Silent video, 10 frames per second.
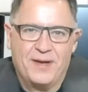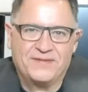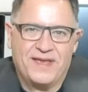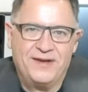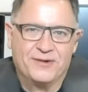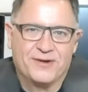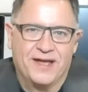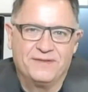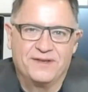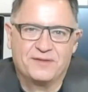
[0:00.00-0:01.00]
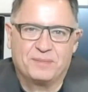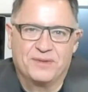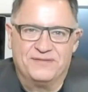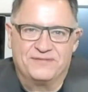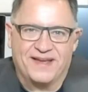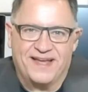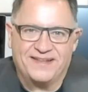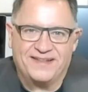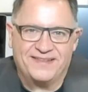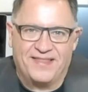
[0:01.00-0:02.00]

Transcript: sat here kind of in disbelief. I got